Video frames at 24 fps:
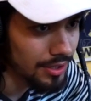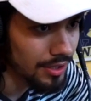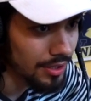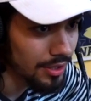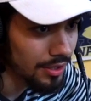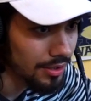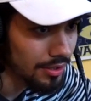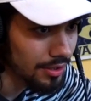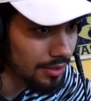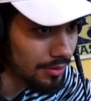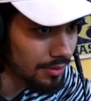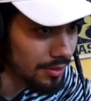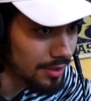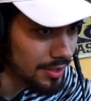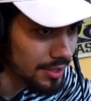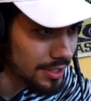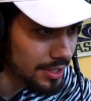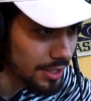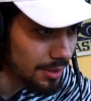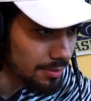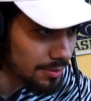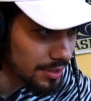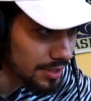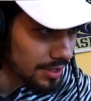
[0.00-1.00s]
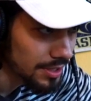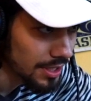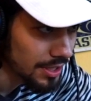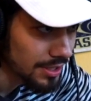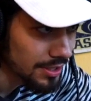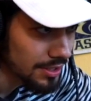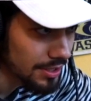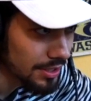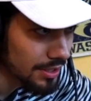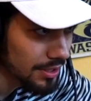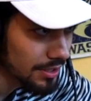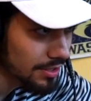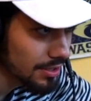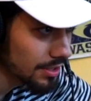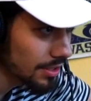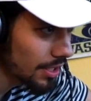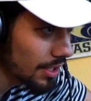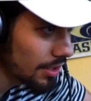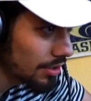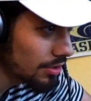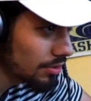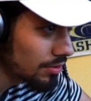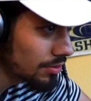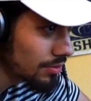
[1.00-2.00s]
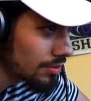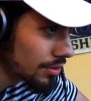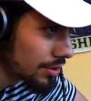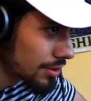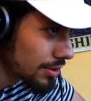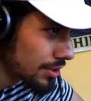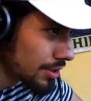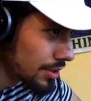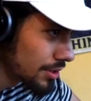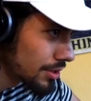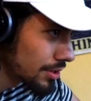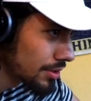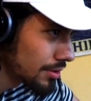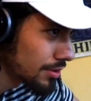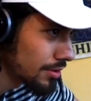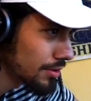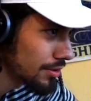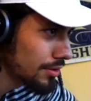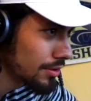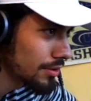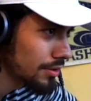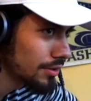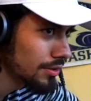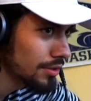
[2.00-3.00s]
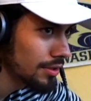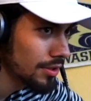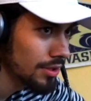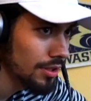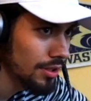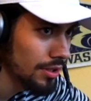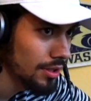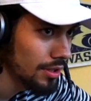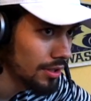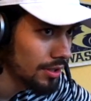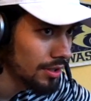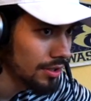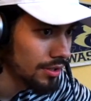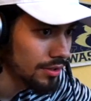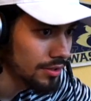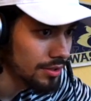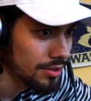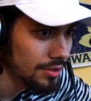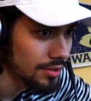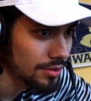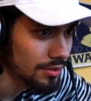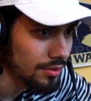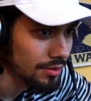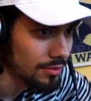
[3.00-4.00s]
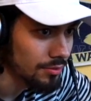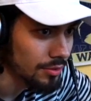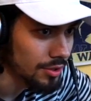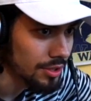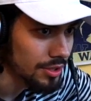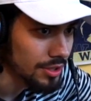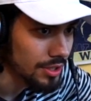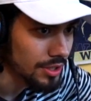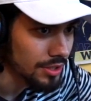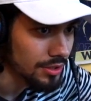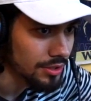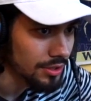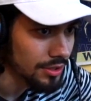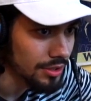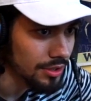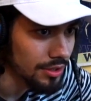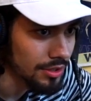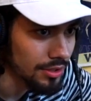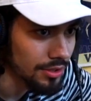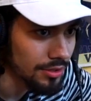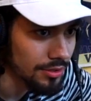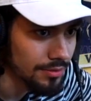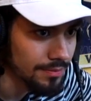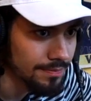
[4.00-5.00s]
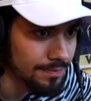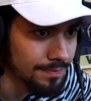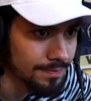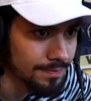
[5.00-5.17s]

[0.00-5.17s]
And knowing the steps it takes to get to that goal, and just knowing what it takes to get there.